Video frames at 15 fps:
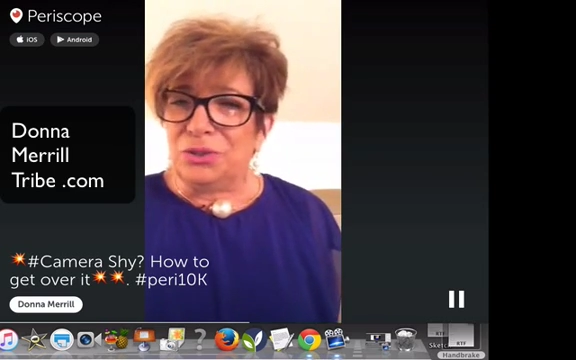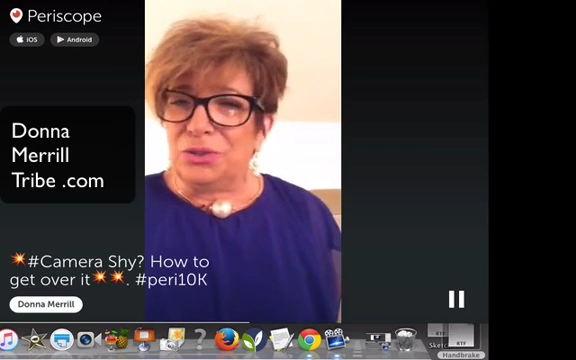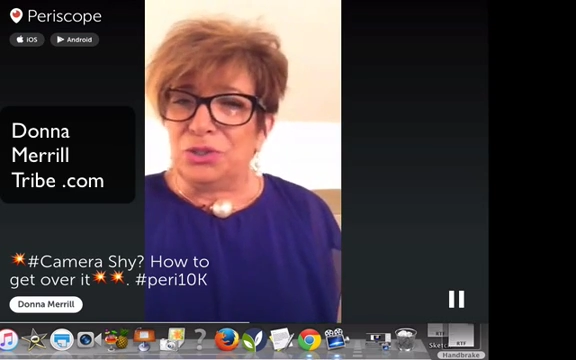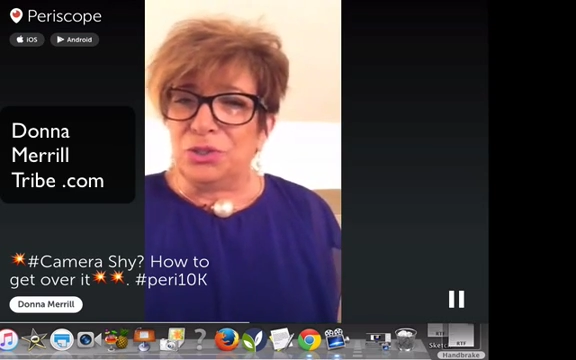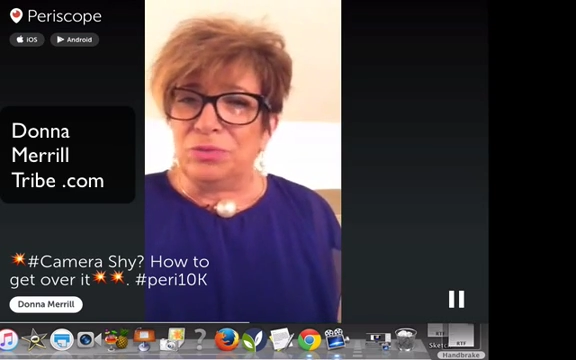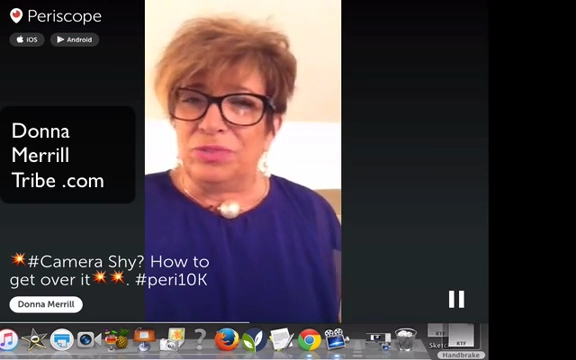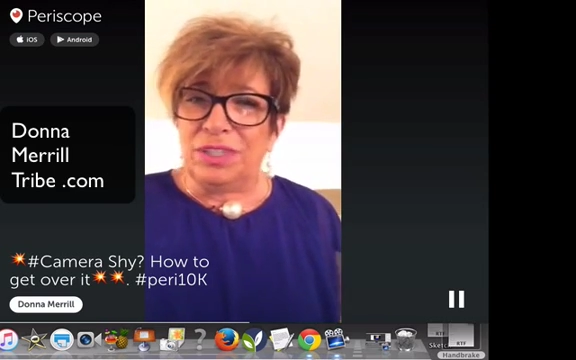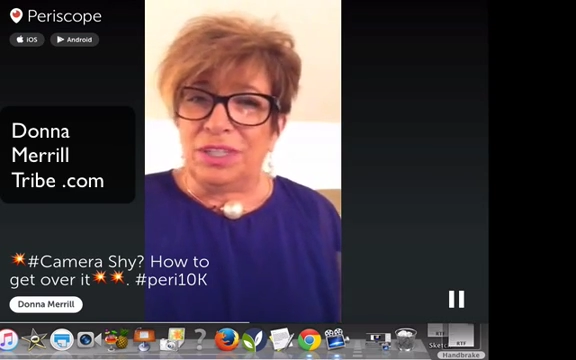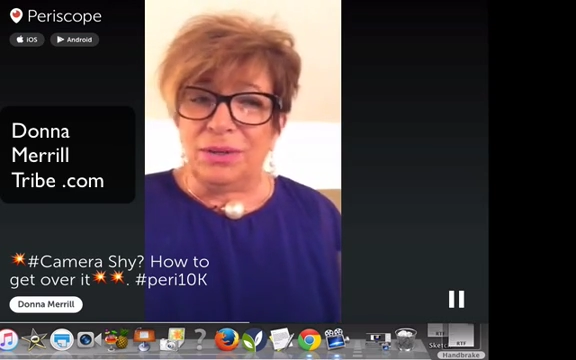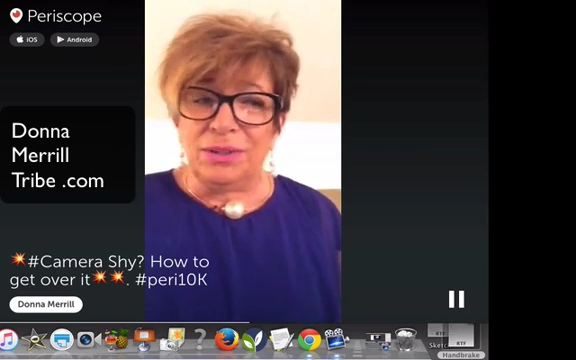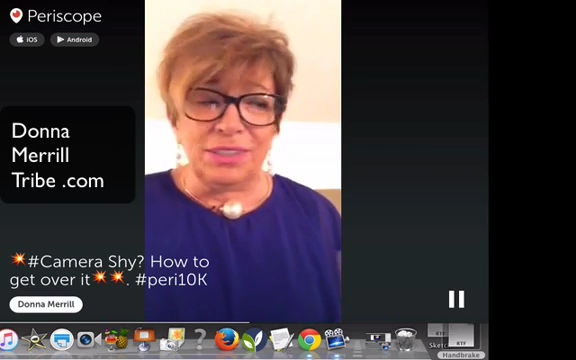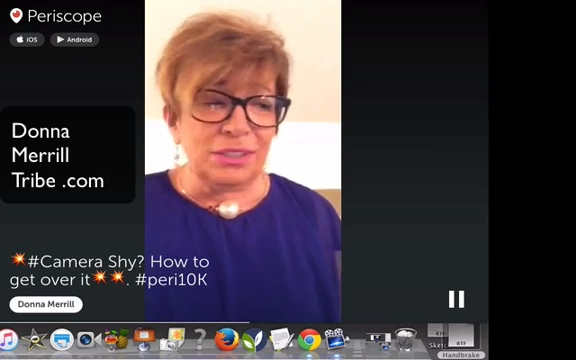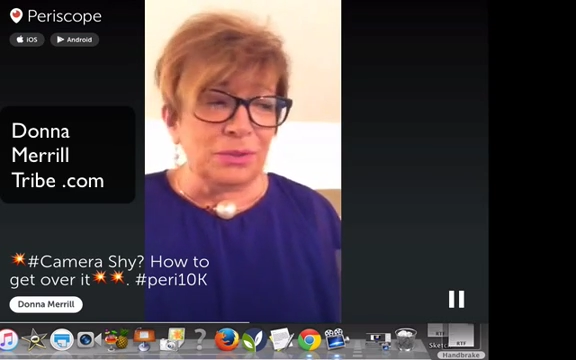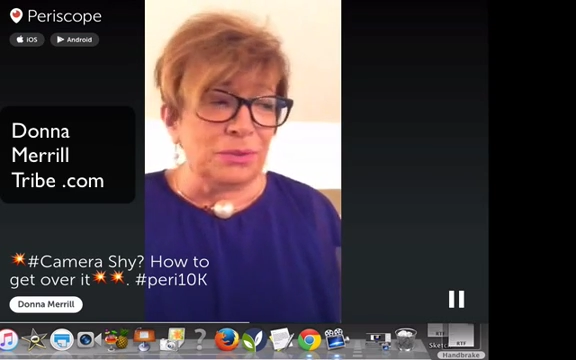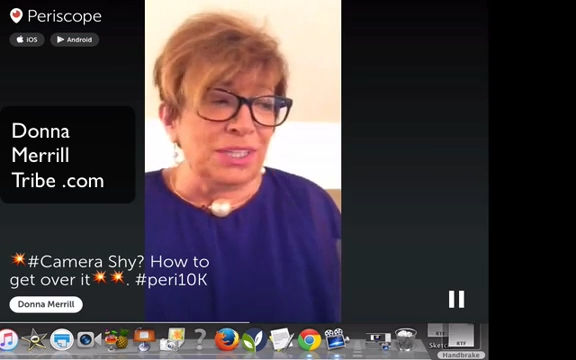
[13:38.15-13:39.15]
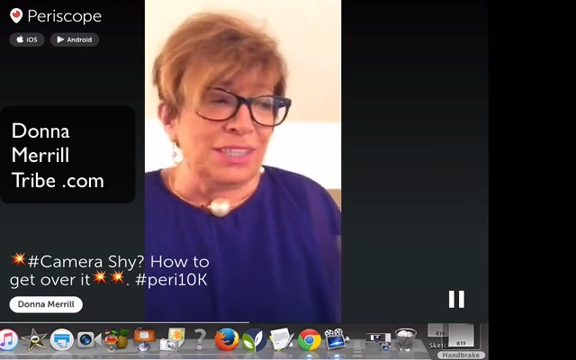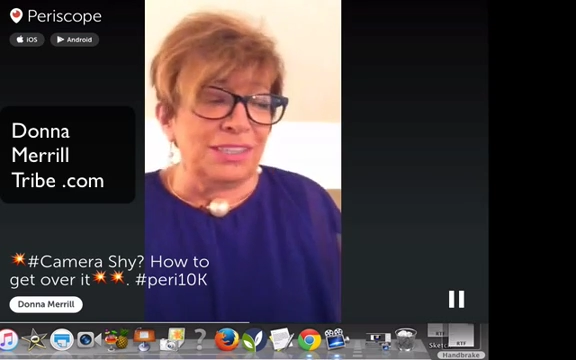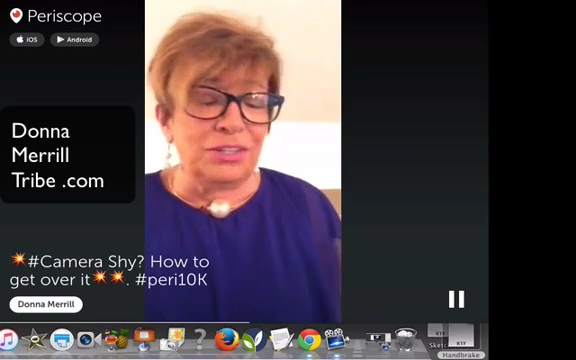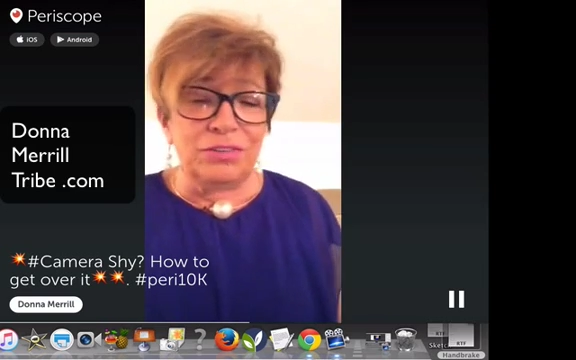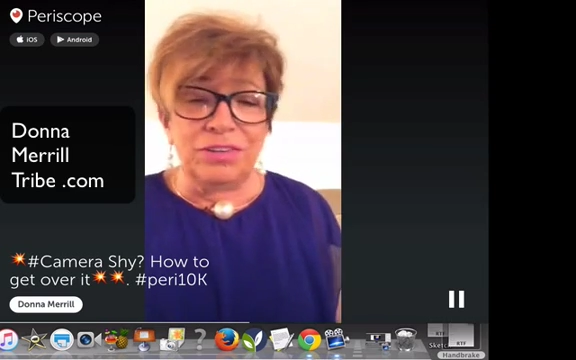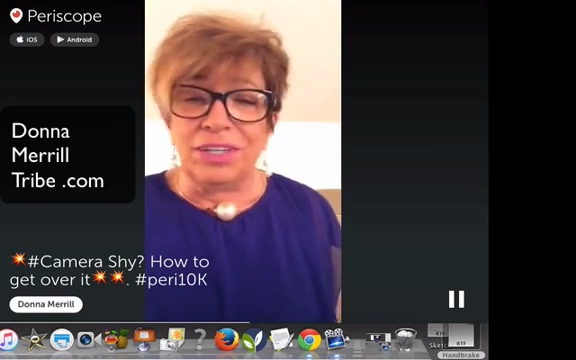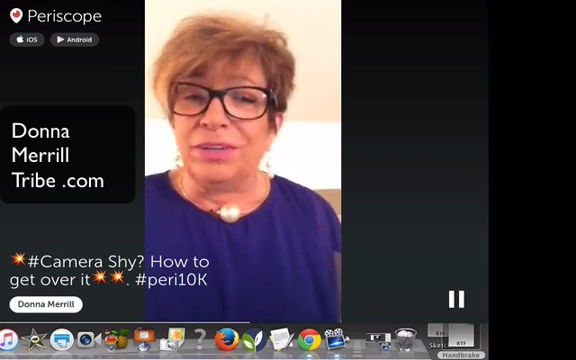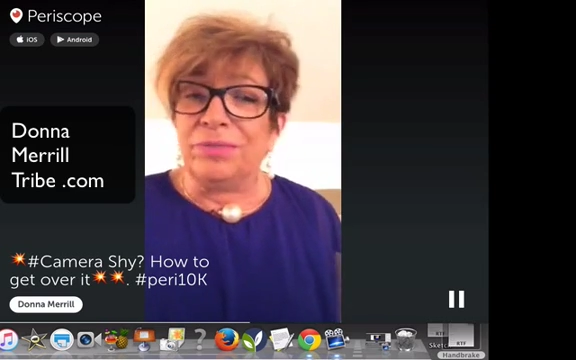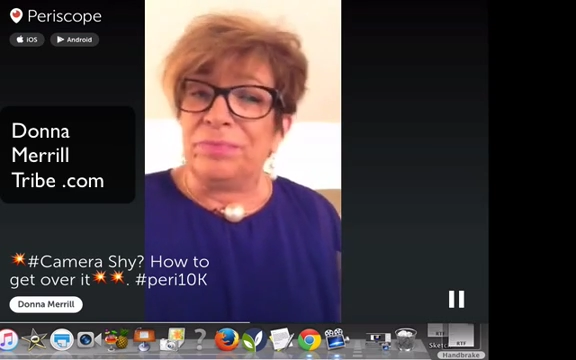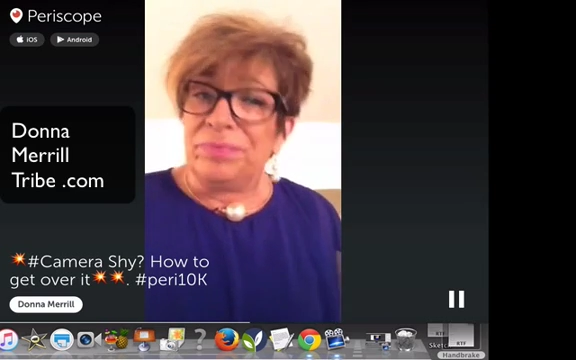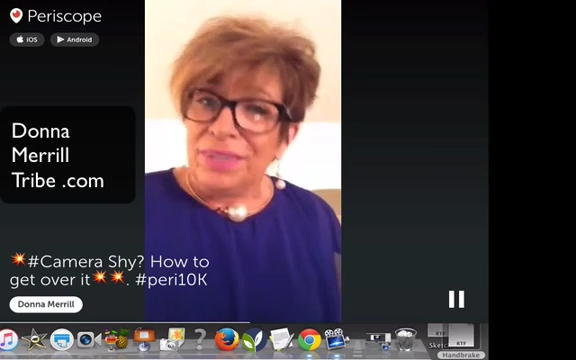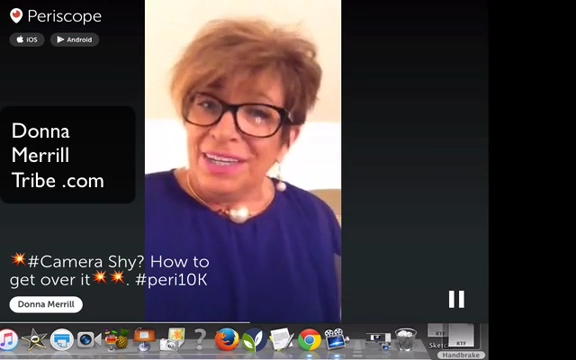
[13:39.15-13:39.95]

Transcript: YouTube video. I said, look what I did over here.